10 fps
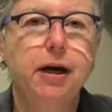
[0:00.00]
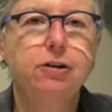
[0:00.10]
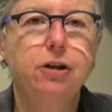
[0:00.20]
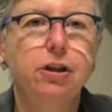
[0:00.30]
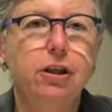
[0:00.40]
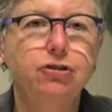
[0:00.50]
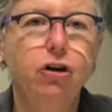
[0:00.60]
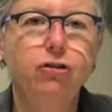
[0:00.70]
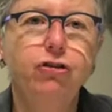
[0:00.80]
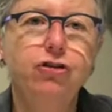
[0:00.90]
but there's
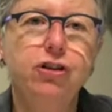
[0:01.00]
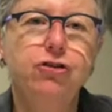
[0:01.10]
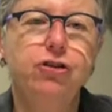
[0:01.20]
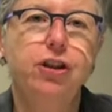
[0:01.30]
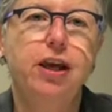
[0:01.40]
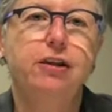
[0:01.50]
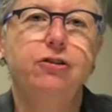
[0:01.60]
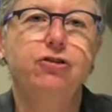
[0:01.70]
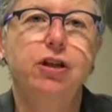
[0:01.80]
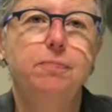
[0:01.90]
no suggestion that
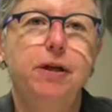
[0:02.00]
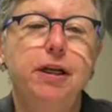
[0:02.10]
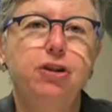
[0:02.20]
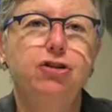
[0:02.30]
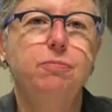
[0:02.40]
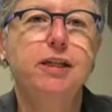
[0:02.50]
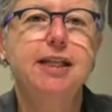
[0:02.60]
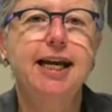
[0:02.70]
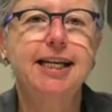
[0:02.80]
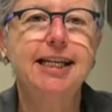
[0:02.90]
CPD should be
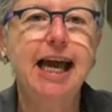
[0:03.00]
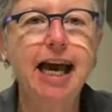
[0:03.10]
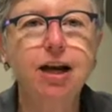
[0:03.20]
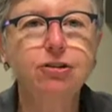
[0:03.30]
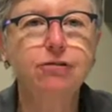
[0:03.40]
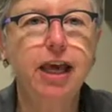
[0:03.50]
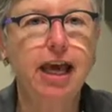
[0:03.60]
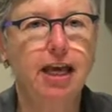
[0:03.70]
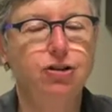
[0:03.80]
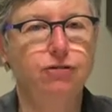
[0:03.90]
taken out of the
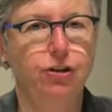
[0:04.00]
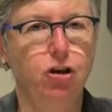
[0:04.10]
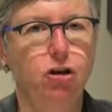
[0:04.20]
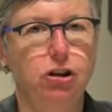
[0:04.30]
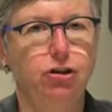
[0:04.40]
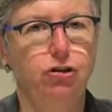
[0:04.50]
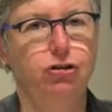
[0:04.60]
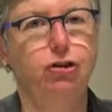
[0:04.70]
hands of the colleges.